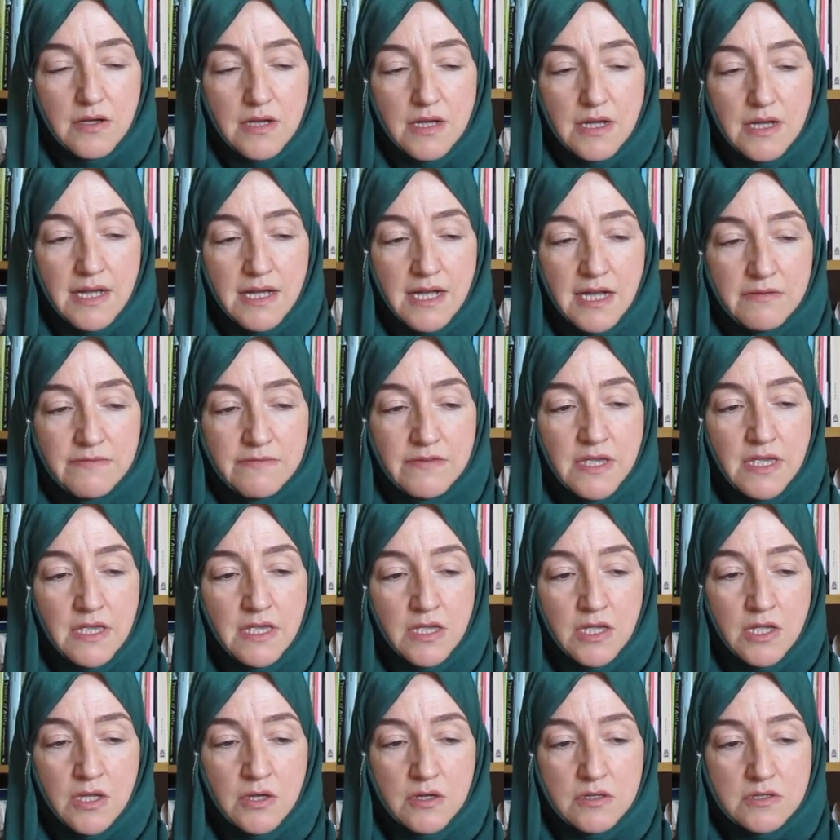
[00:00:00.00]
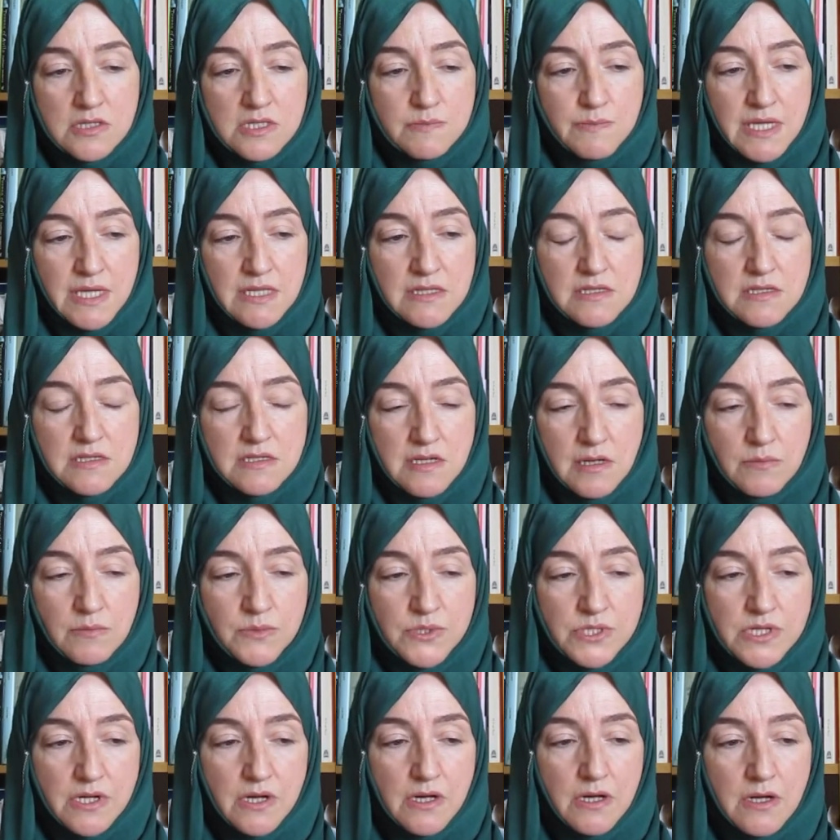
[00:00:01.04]
Having spent some
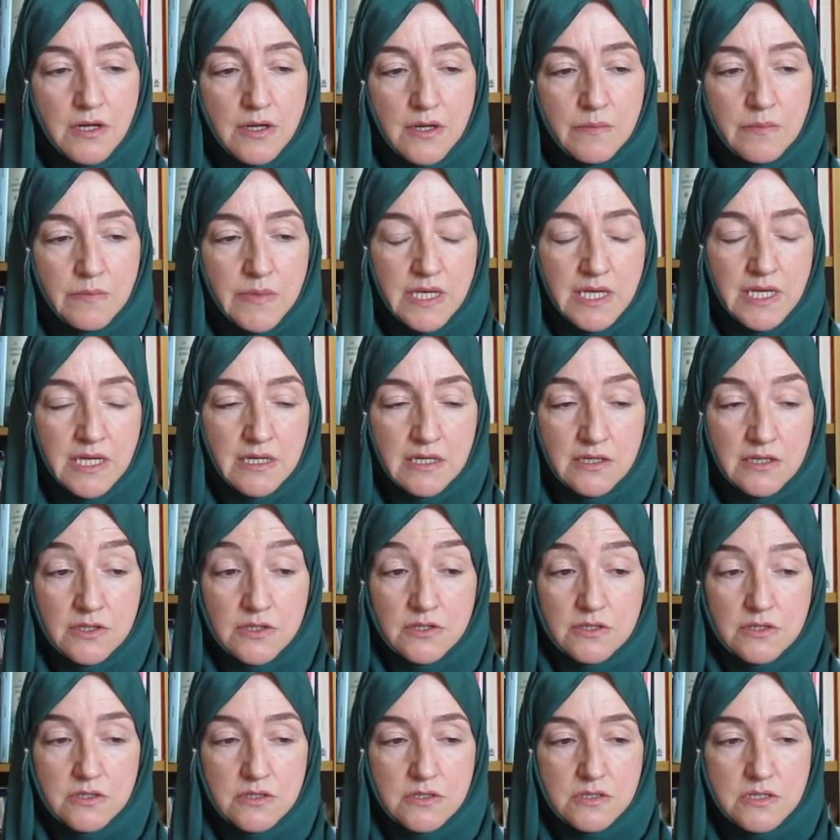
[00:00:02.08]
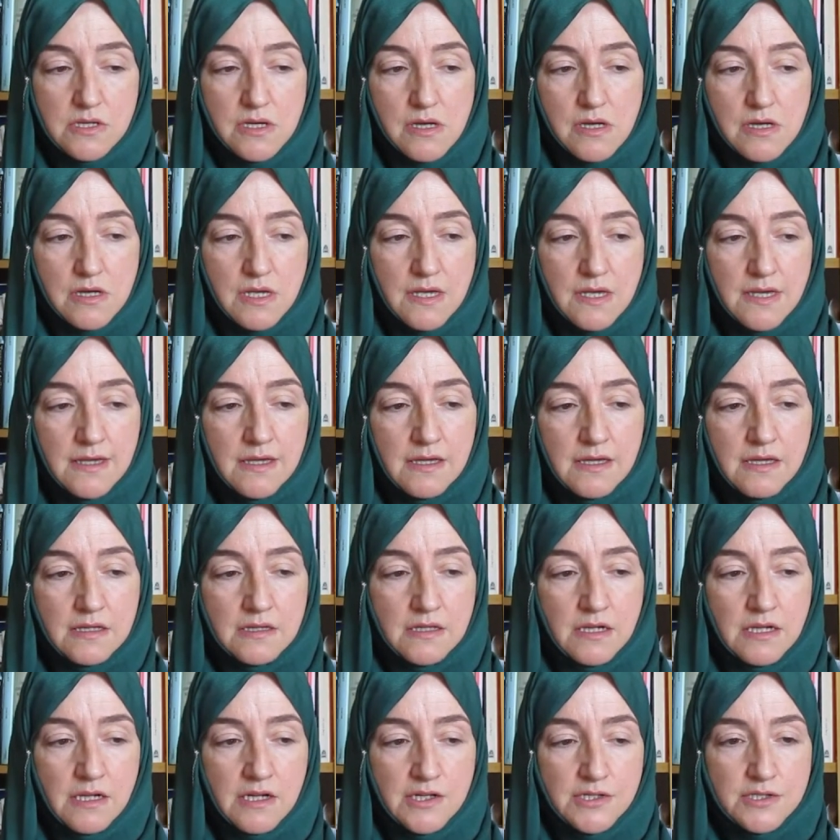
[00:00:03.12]
time in Turkey in
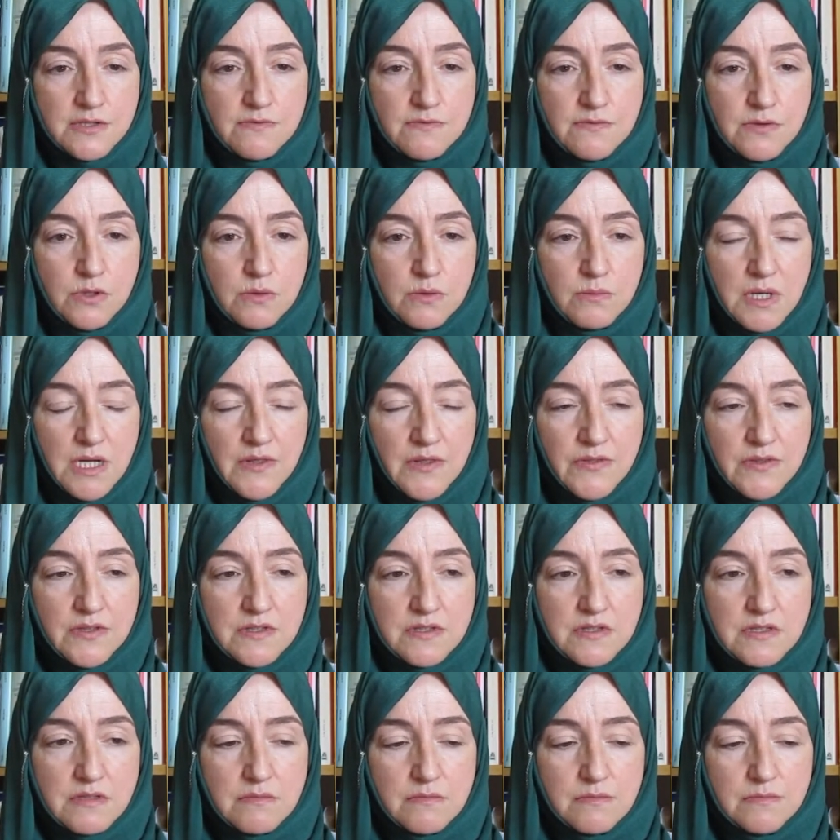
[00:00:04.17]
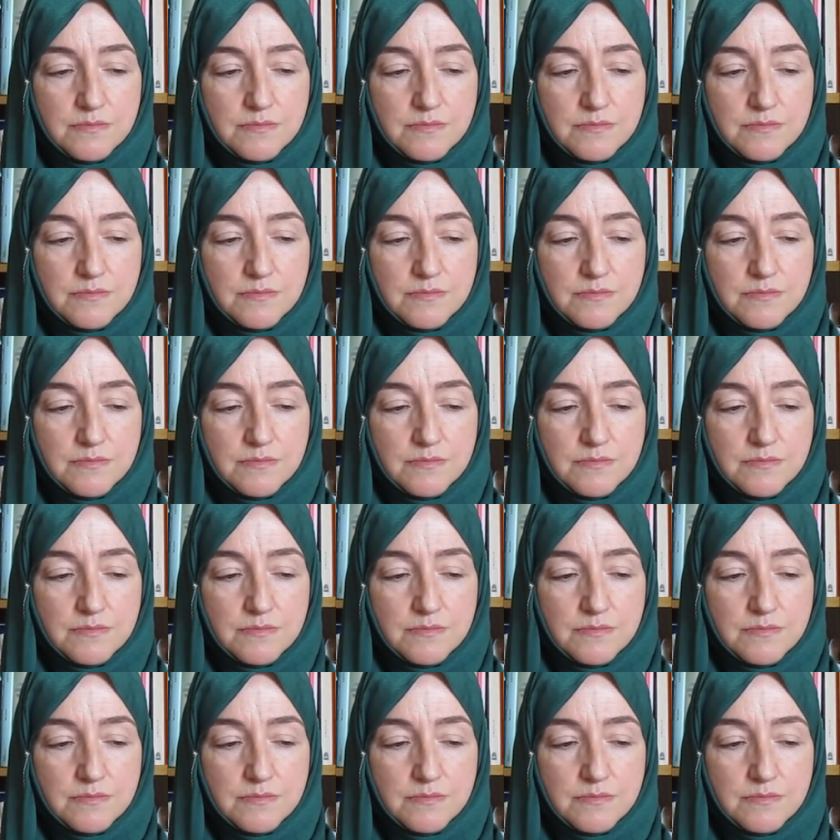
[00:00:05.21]
the last few months,